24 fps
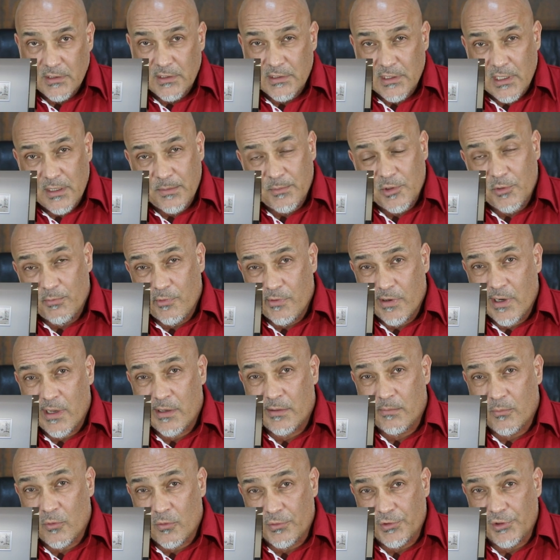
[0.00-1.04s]
Time to bring
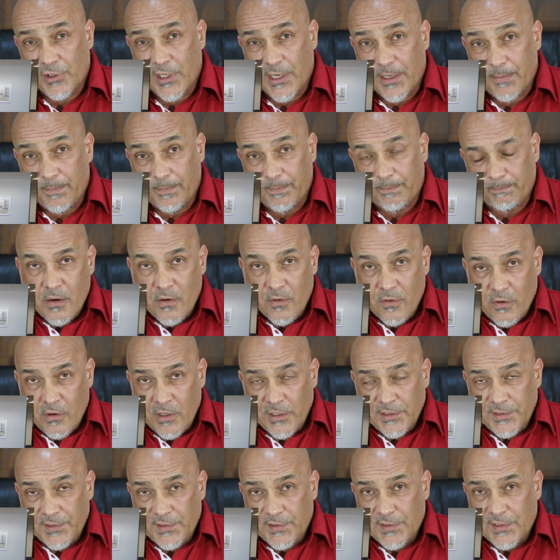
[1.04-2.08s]
out more shape.
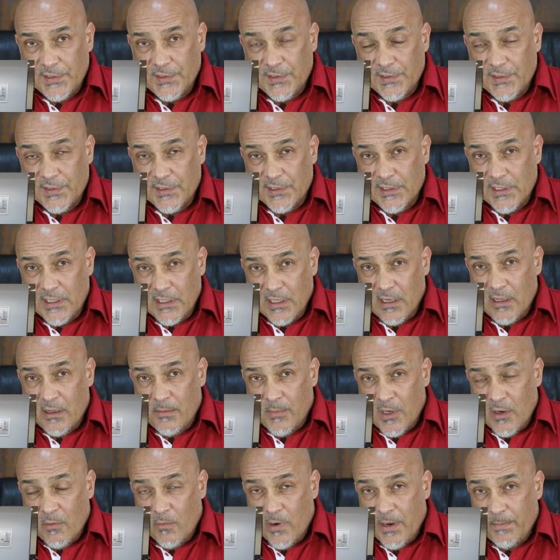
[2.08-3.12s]
Knowledge and skill are
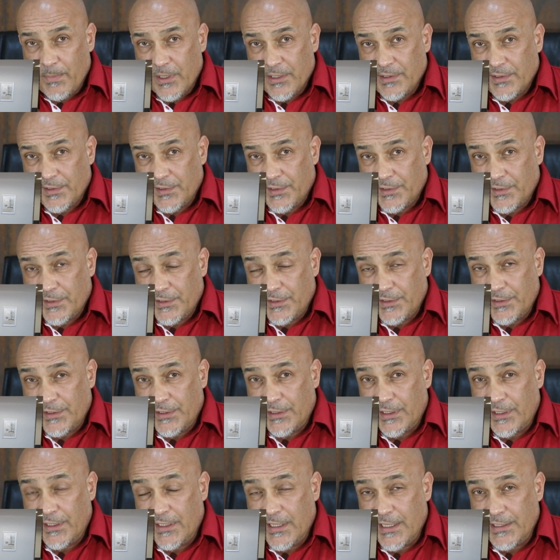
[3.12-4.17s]
my
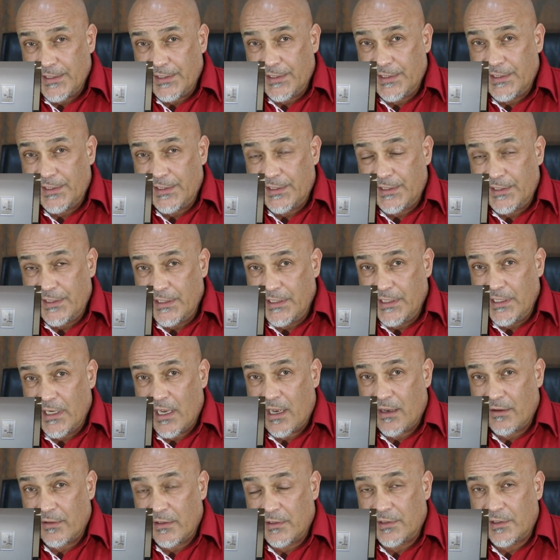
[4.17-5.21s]
weapons. Let's see
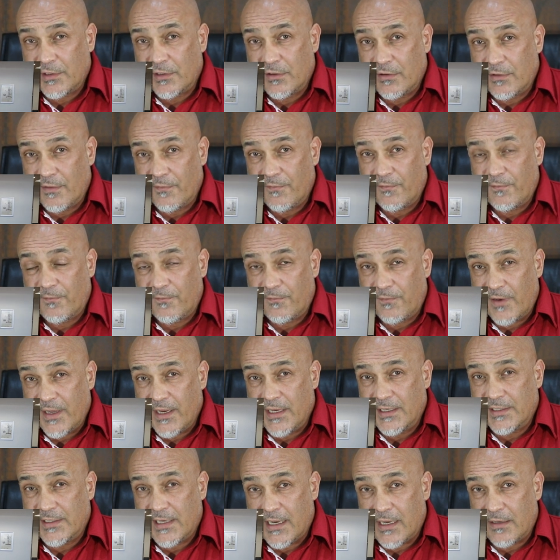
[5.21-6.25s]
how this is gonna
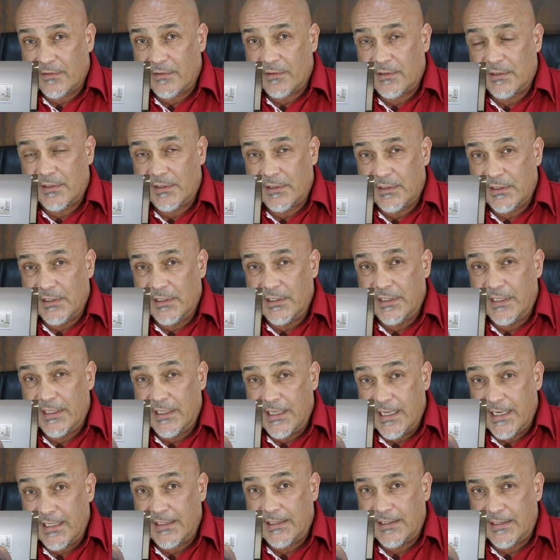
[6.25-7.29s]
phase out in the
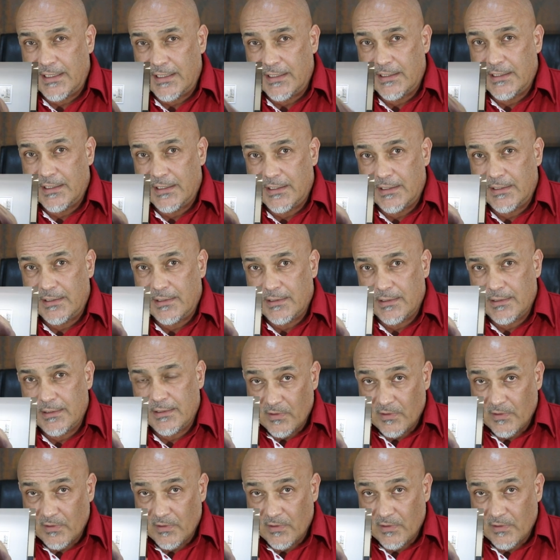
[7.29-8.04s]
next 10 years.